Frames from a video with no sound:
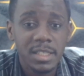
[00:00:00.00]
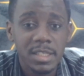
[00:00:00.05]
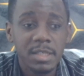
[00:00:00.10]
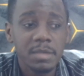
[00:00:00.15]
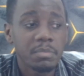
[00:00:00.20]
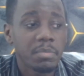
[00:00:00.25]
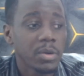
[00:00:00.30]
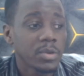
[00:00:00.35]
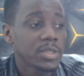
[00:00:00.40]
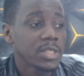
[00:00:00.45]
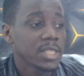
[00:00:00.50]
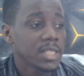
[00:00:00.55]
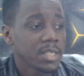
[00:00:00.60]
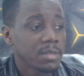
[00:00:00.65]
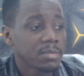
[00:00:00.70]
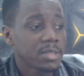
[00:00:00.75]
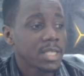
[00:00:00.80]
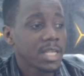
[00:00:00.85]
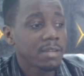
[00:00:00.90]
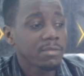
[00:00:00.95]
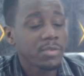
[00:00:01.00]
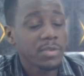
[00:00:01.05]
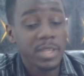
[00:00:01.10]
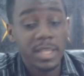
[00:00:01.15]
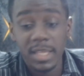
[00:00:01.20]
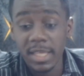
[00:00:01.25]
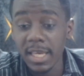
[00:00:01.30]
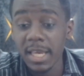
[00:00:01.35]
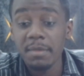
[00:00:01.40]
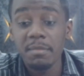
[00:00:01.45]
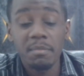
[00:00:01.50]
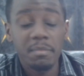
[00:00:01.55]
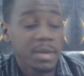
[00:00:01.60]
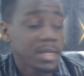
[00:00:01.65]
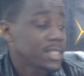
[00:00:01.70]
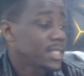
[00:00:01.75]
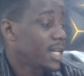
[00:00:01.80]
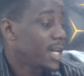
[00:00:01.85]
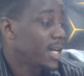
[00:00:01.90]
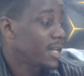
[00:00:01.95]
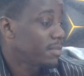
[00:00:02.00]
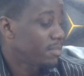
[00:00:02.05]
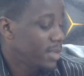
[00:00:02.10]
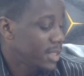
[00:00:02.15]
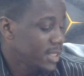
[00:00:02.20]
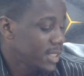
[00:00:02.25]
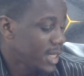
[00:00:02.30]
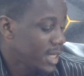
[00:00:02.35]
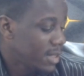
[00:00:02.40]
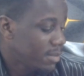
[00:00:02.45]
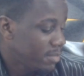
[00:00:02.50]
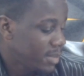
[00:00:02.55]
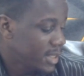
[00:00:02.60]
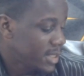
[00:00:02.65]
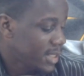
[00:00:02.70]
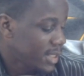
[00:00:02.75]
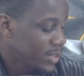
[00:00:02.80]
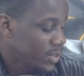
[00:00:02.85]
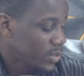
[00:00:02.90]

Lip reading: imposing himself to the game better and better and better.